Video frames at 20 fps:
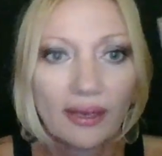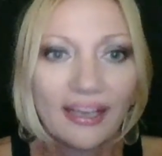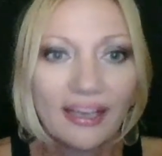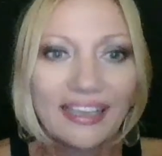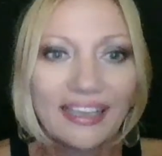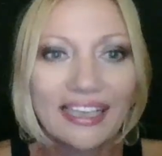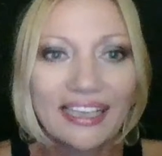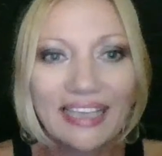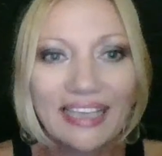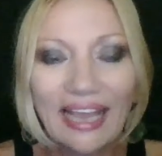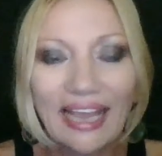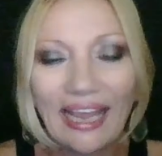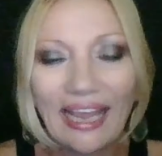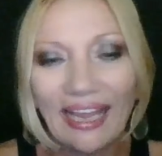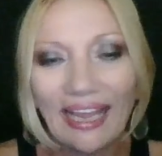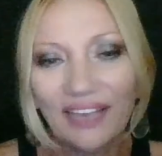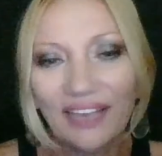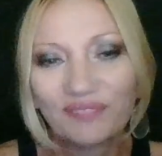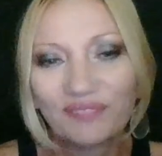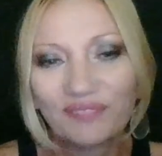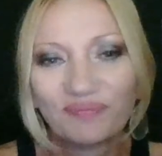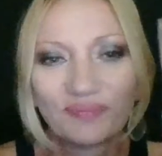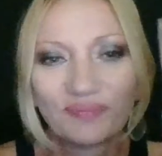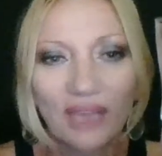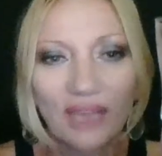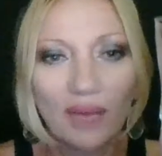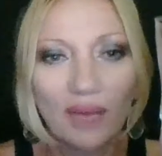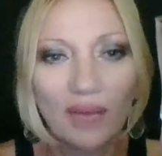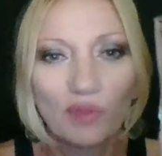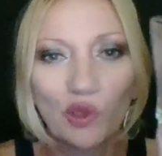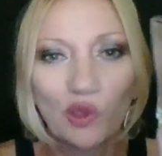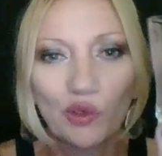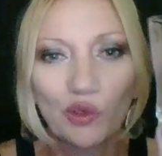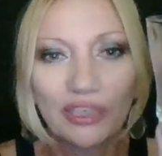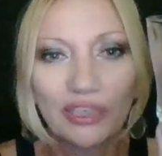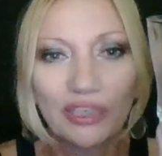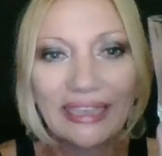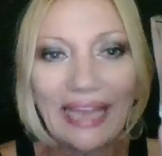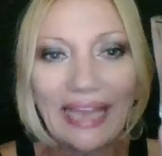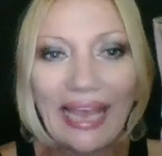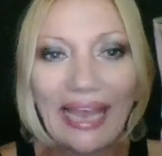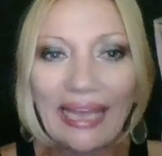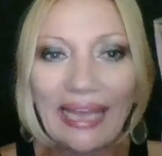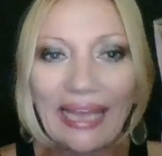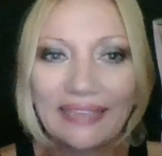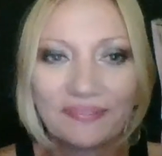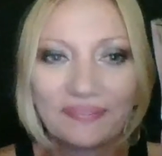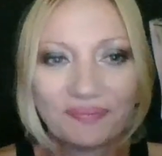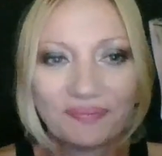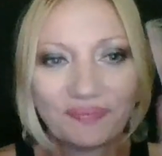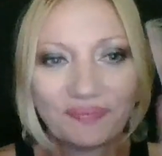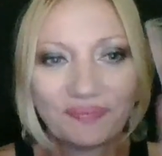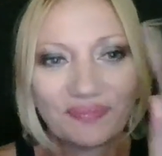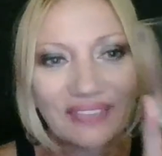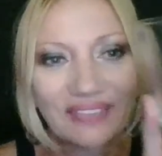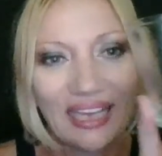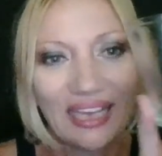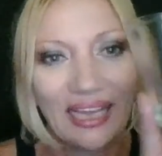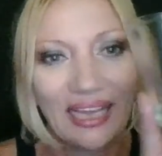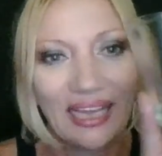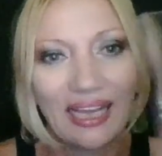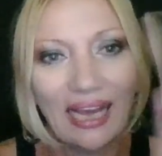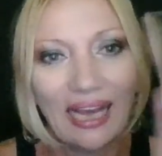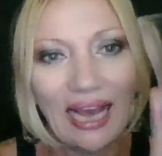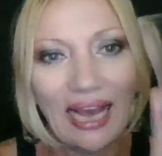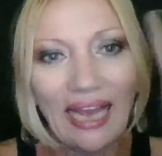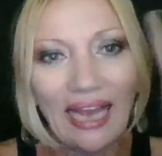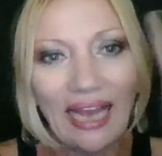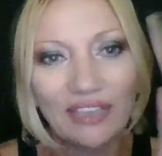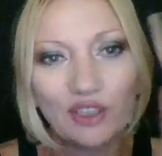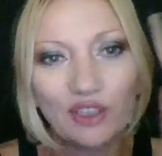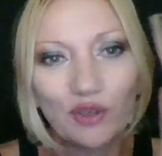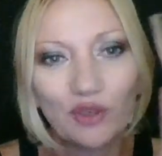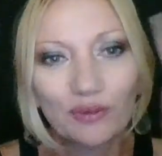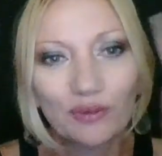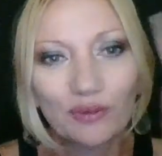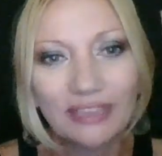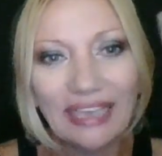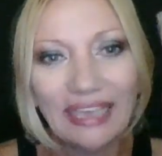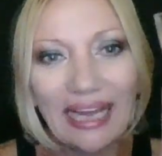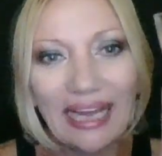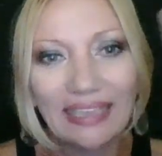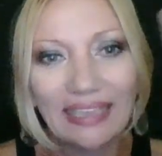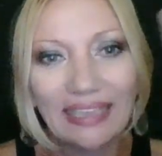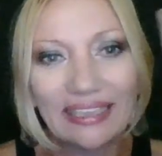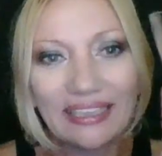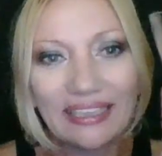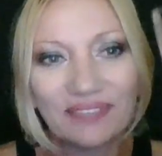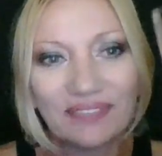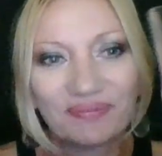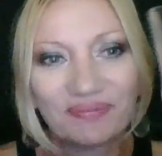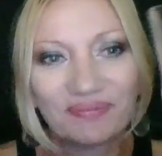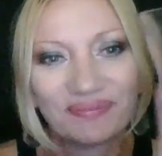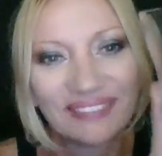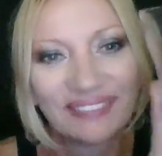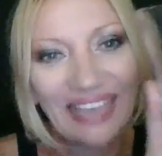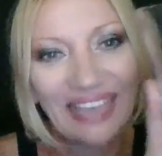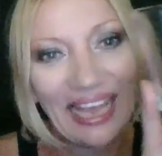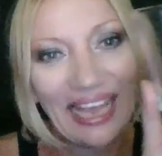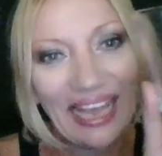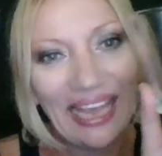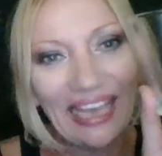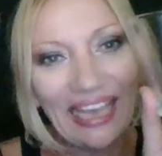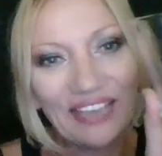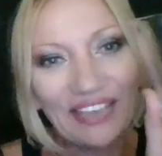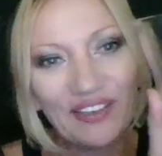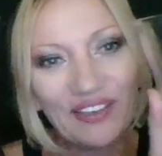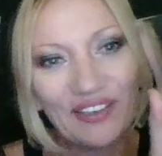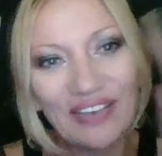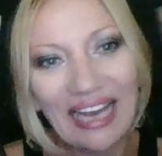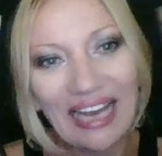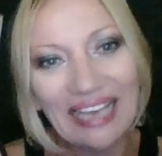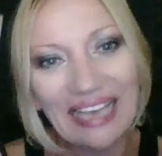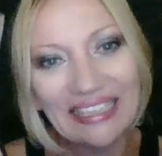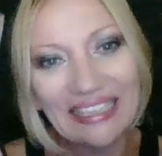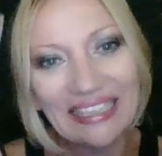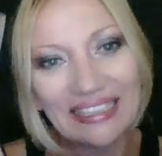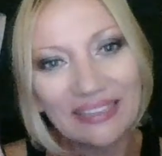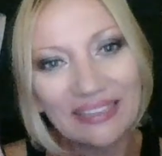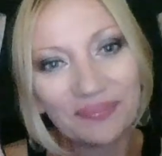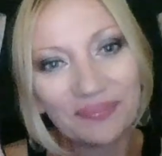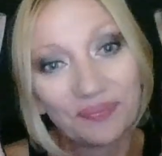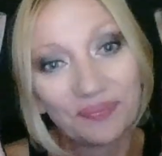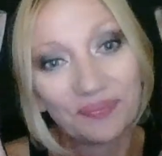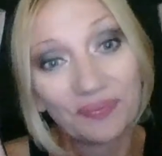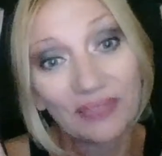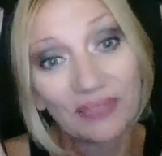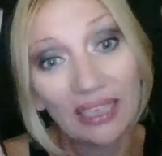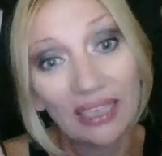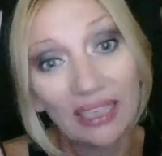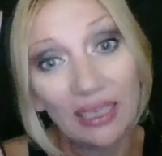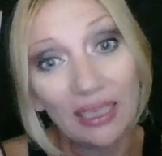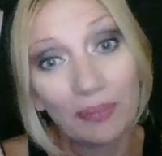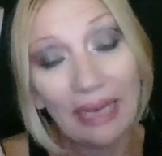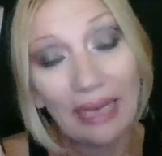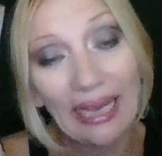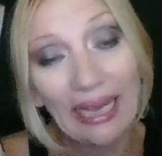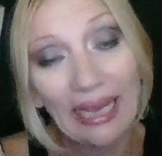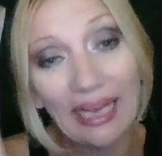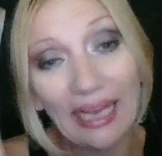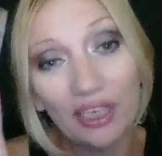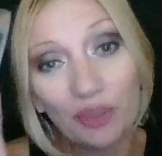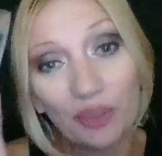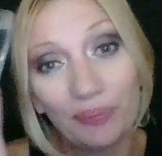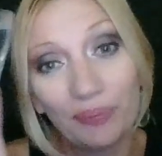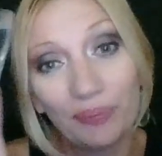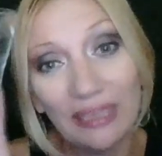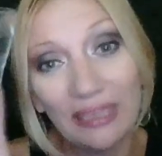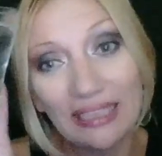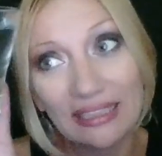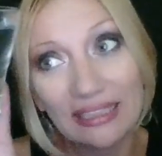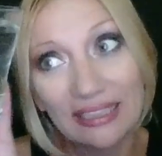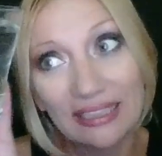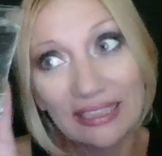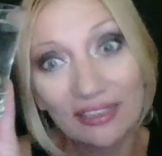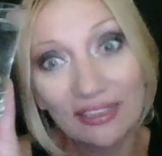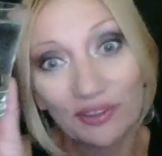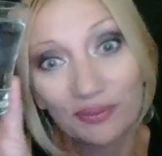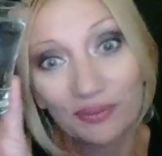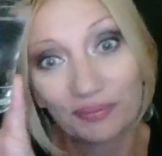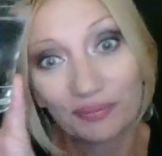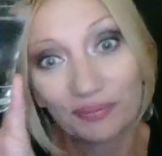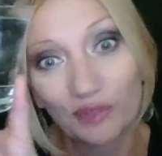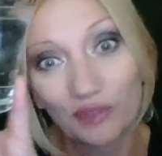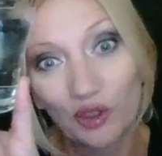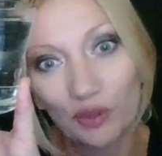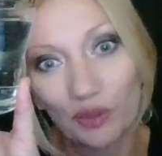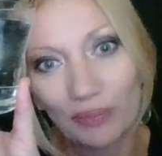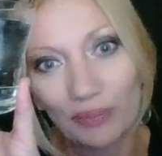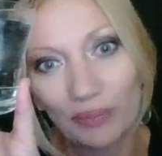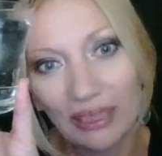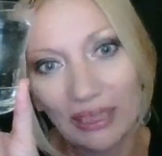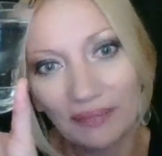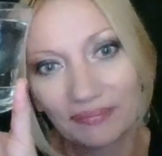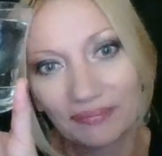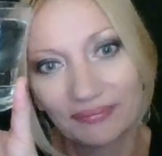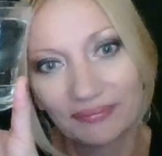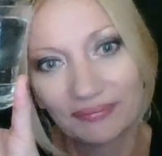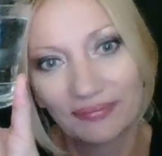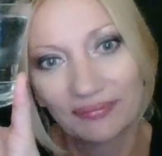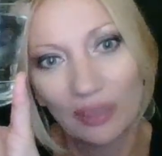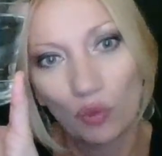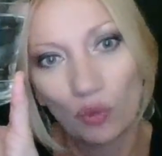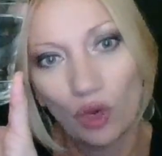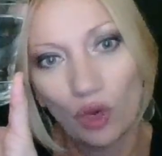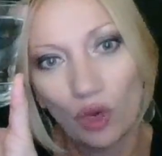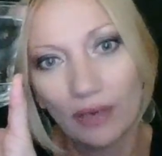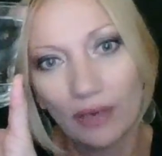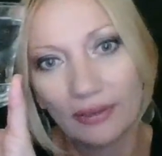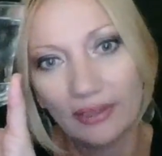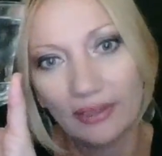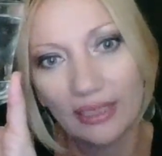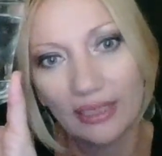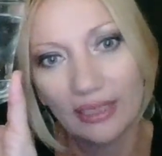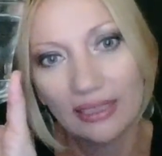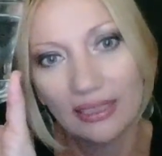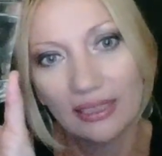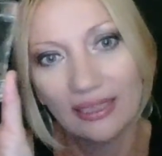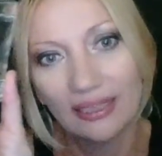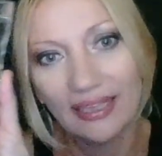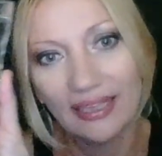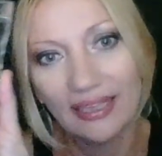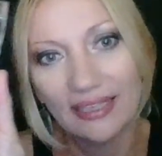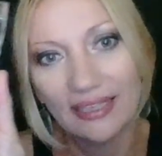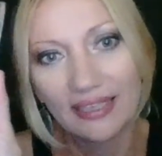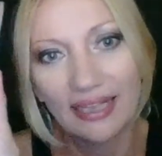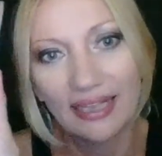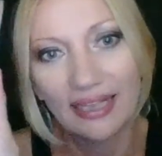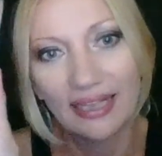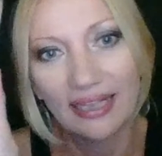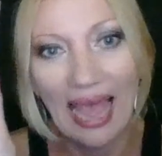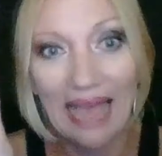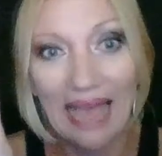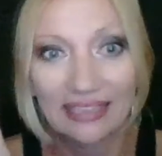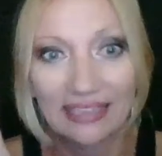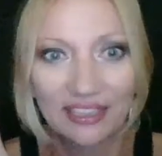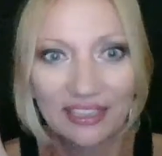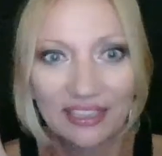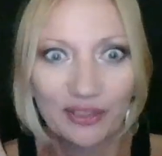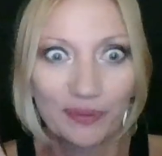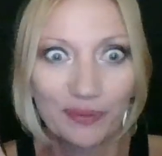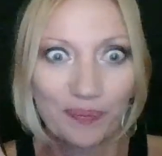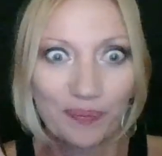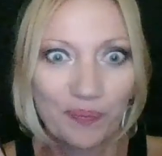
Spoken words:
They say, hey, I'm Lori Ladd. I know reality. Hey, you guys, my higher beings told me the water is in this glass.